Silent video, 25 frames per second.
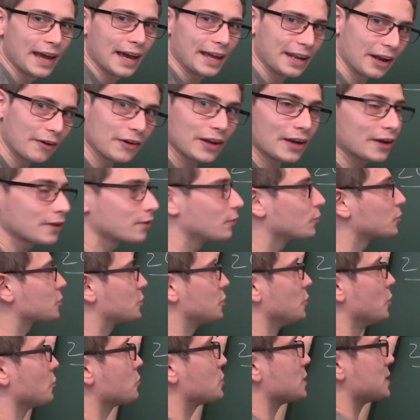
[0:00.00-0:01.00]
Now you are going
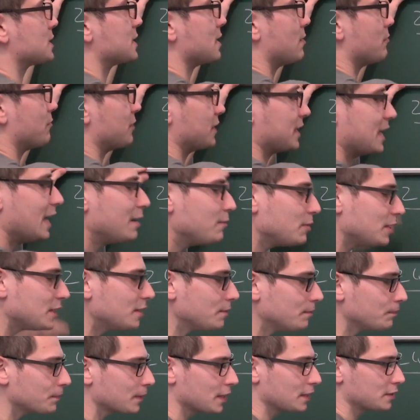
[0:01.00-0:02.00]
to notice something,
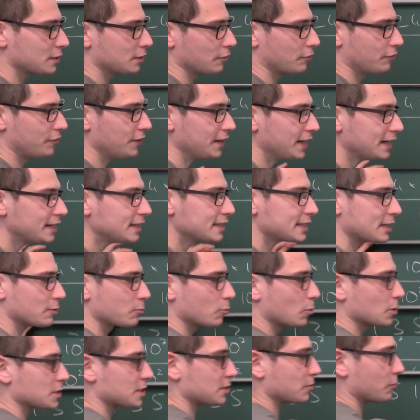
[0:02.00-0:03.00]
namely the thing that
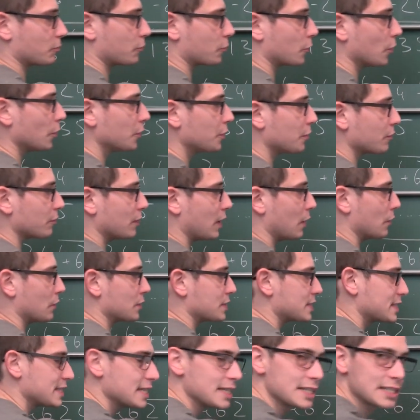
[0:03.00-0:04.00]
was in front of our
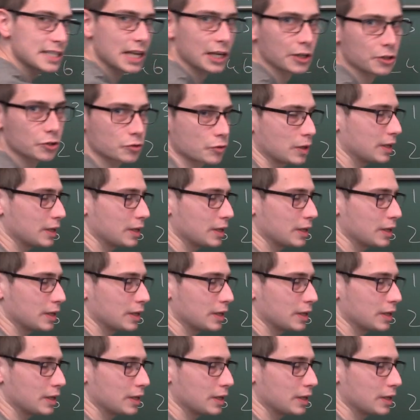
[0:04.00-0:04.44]
six hundred